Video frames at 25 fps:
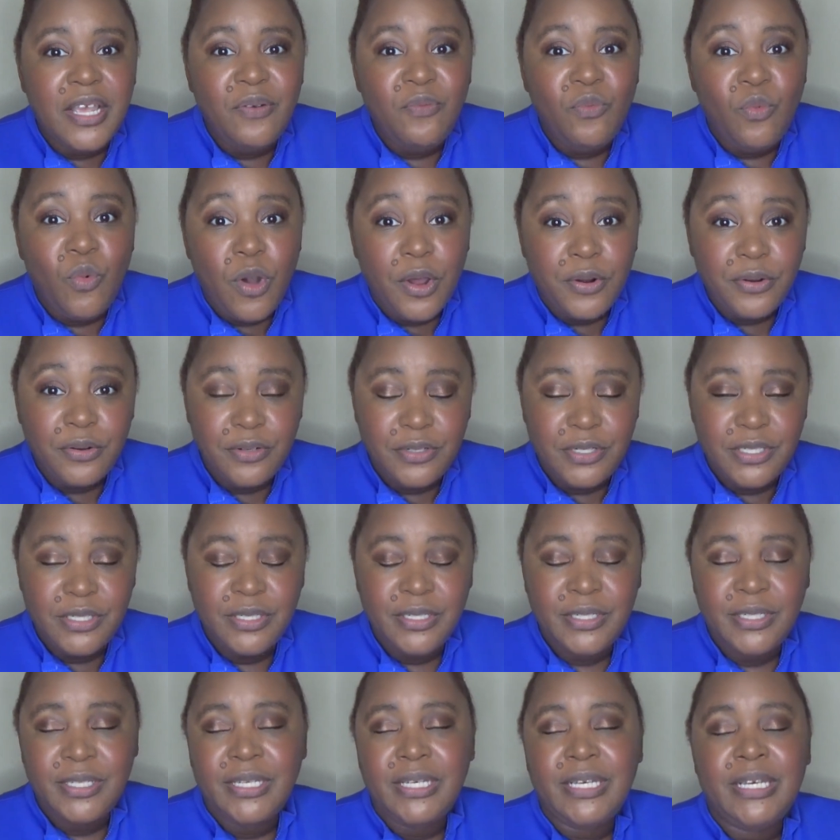and watered.
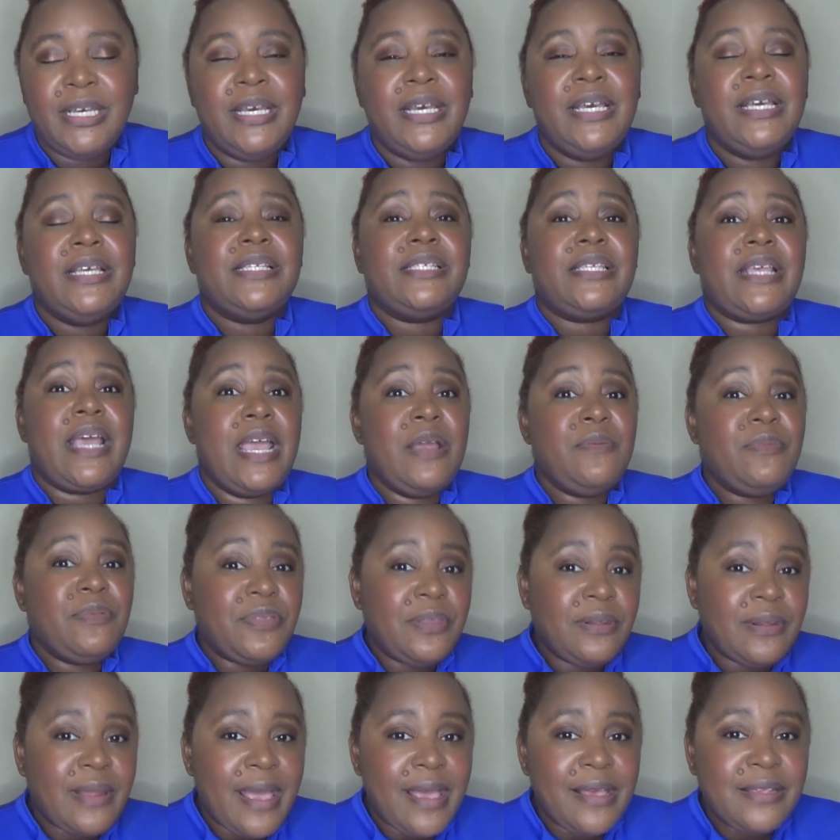Same with
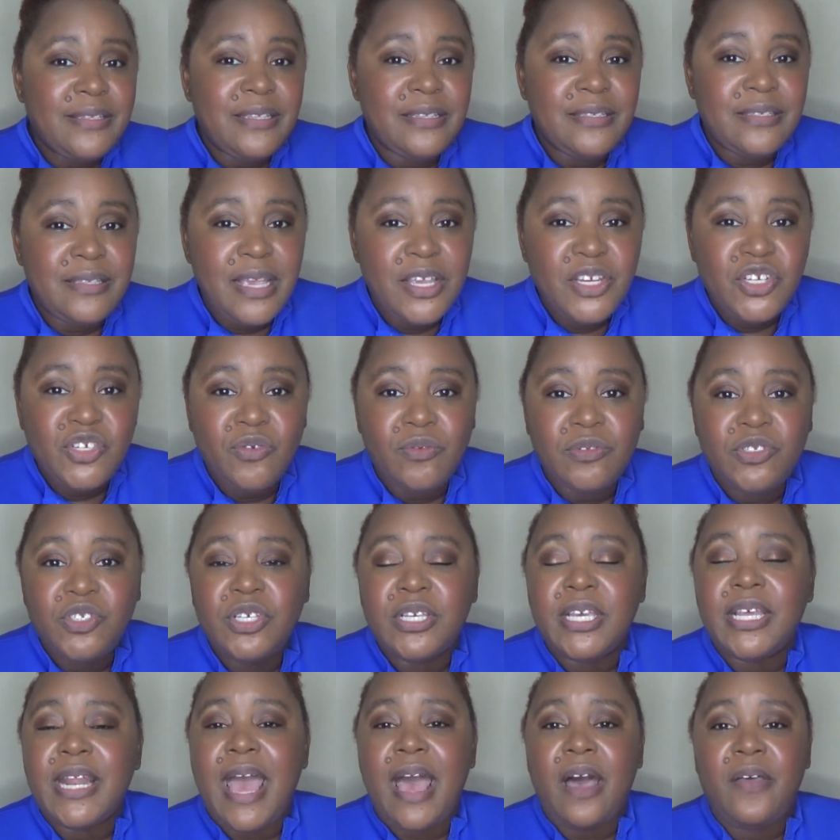the Lash Sensational.
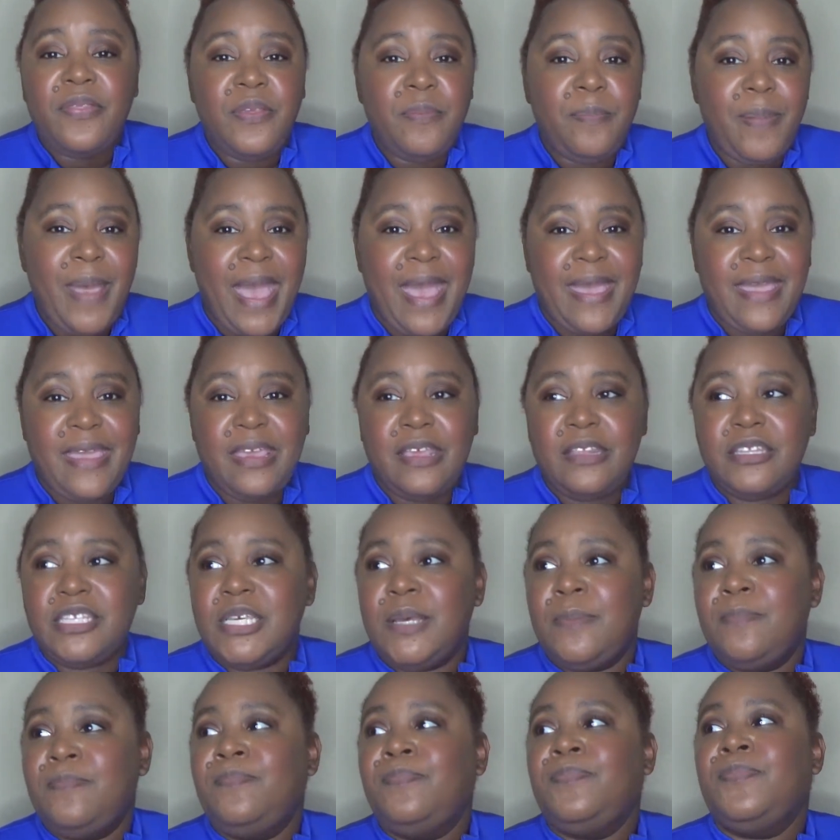Took it out the
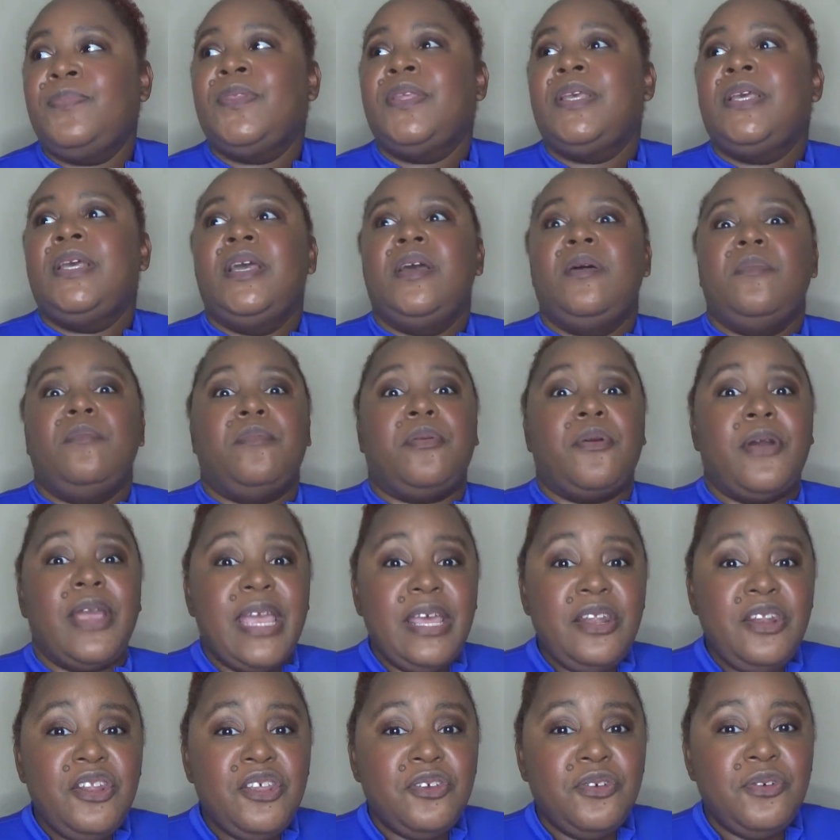packet,
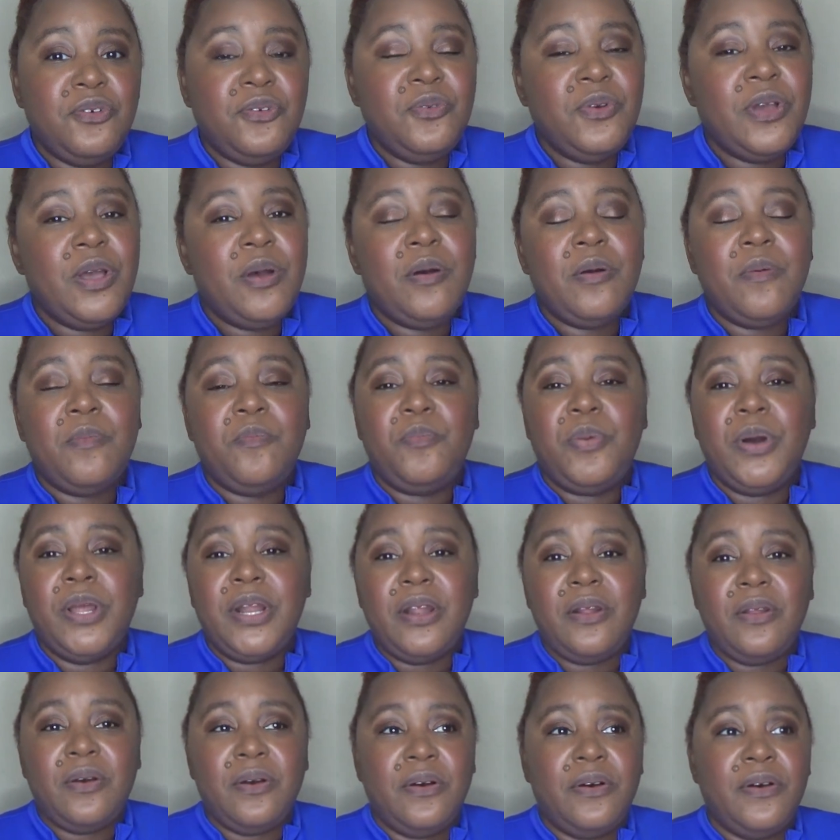brand new, put
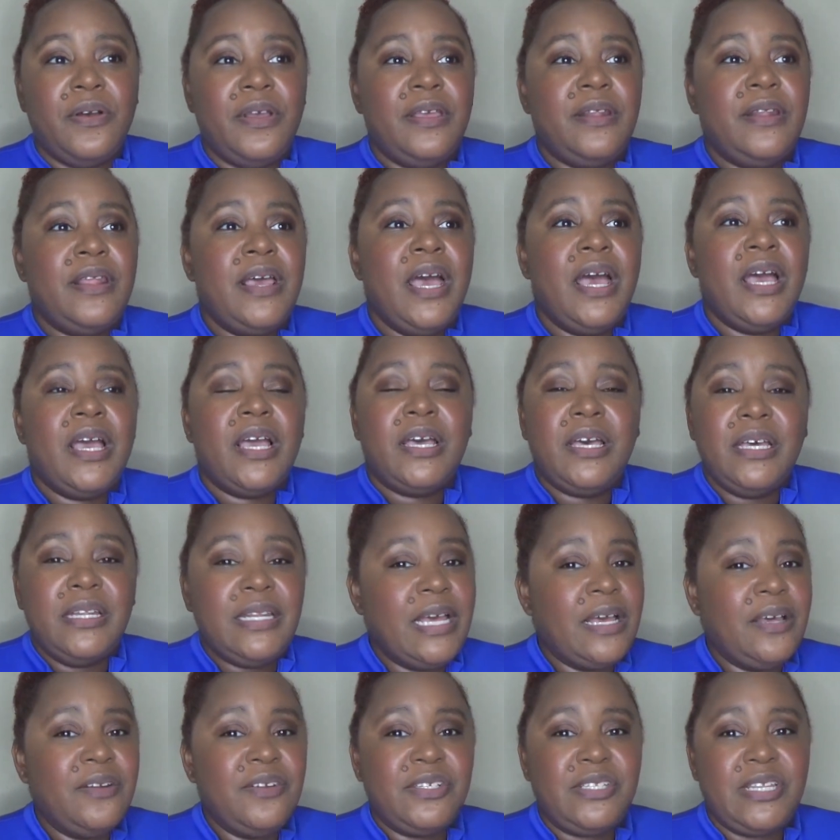it on, could
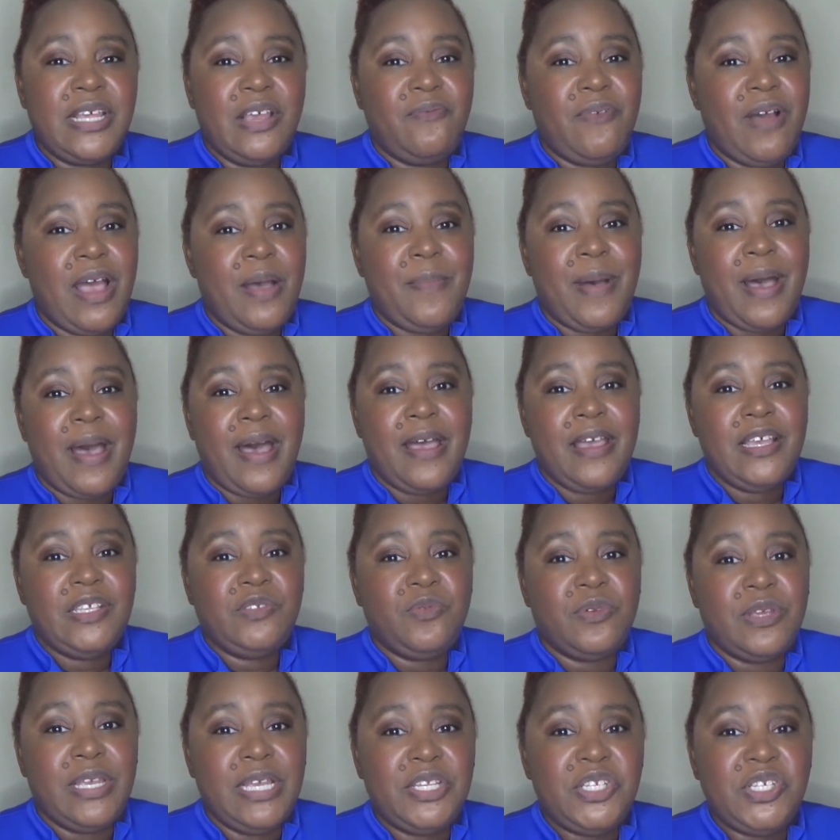not understand why my eyes
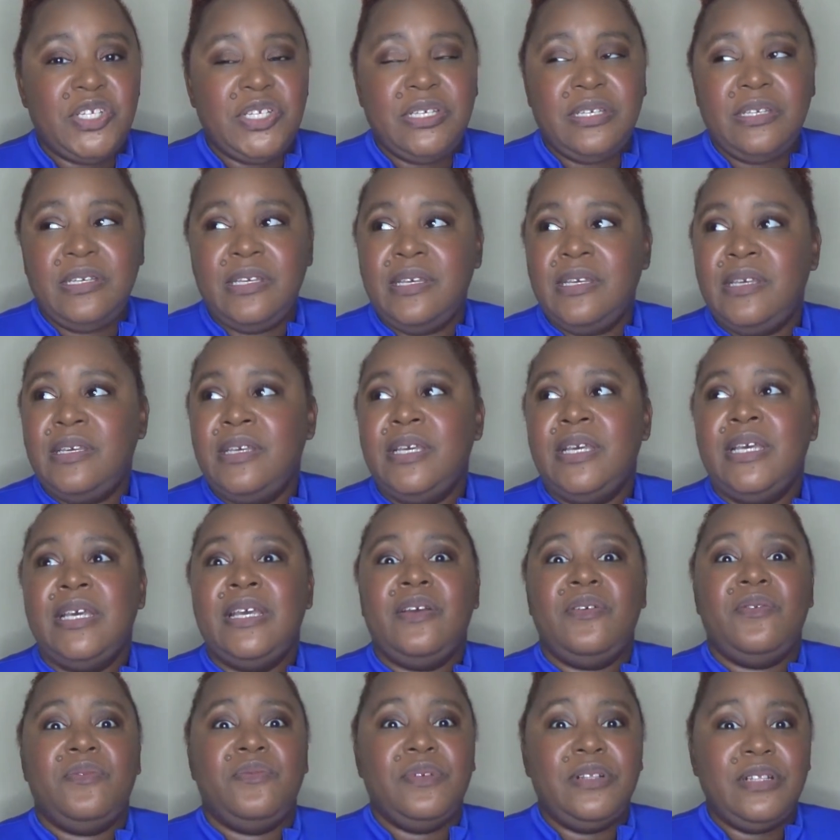were itching
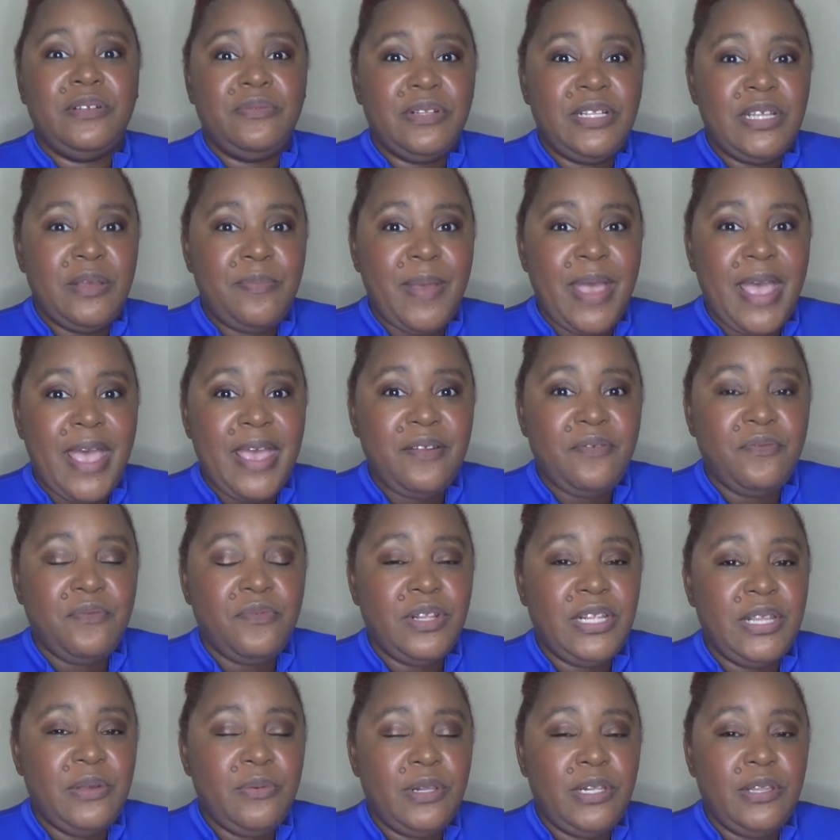really, really bad,
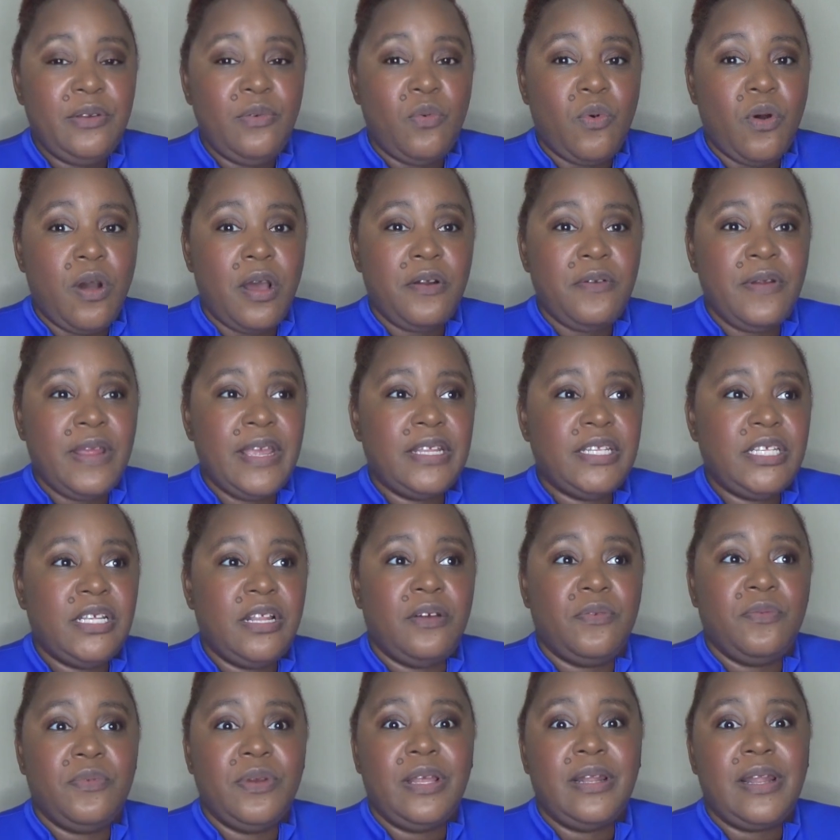really, really watering until
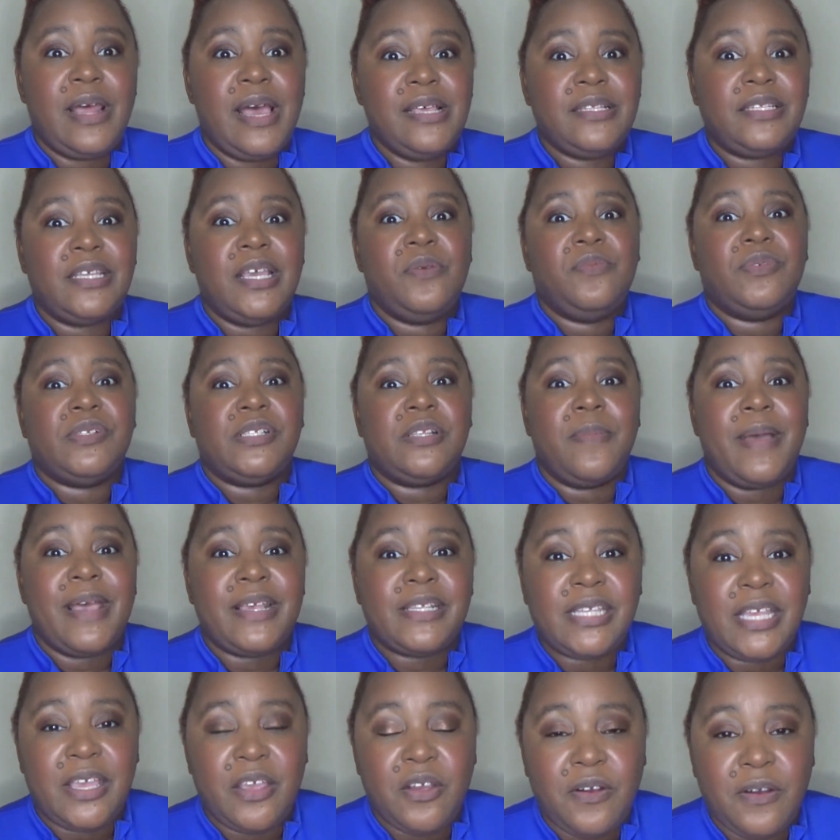I realized it was the
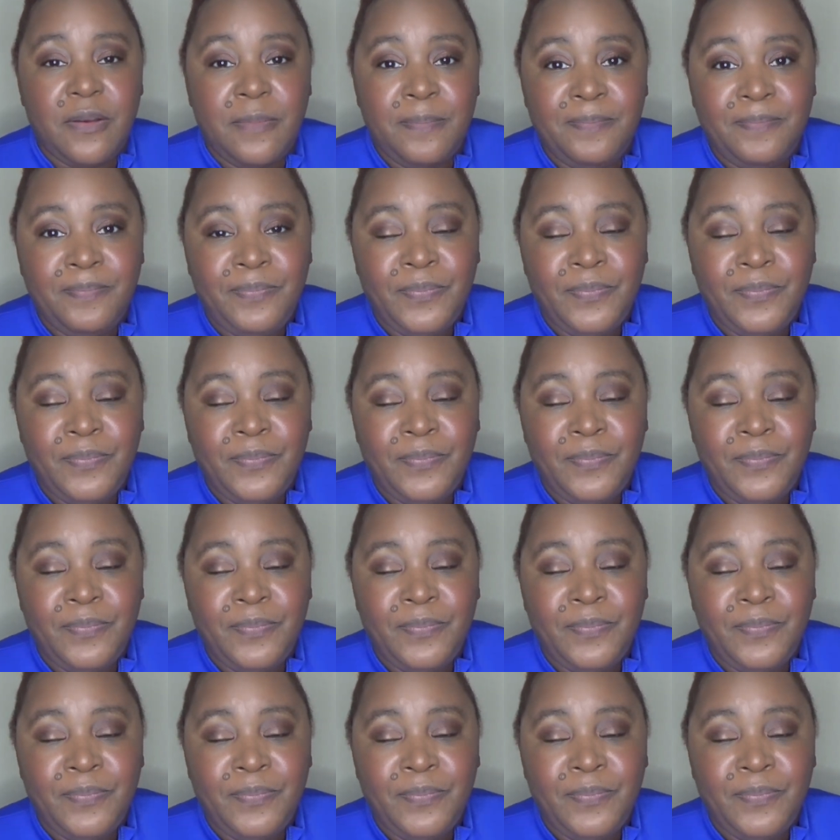mascara.